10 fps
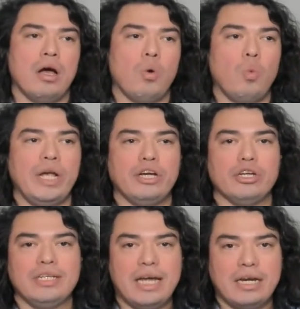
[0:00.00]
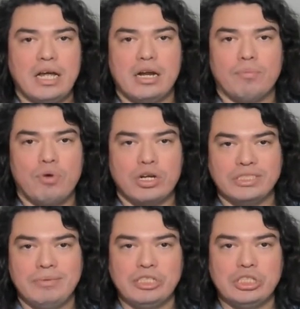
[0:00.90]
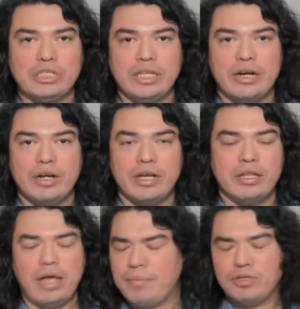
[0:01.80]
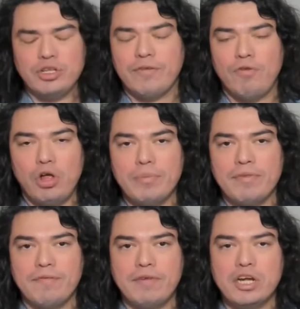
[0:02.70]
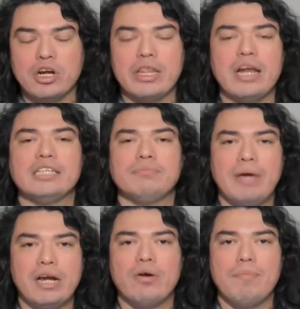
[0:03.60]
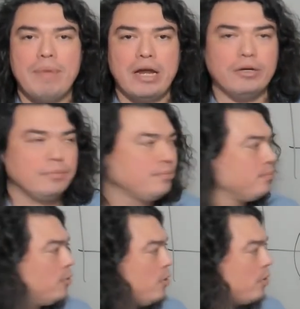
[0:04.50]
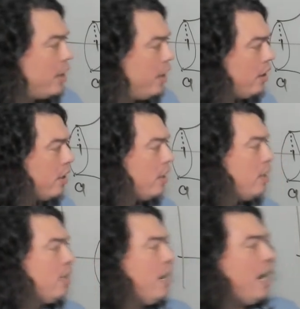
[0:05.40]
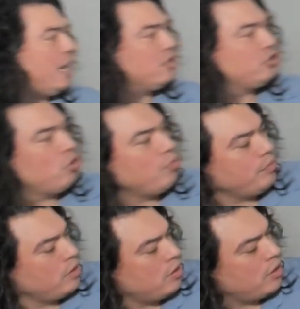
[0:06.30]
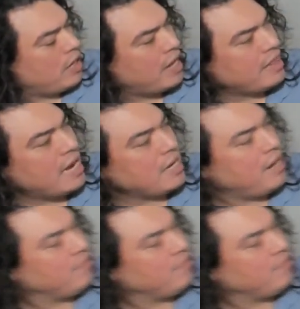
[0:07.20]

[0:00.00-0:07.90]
we could get an approximation to the area, to the volume of the figure that is better and better, okay? And so, and that gave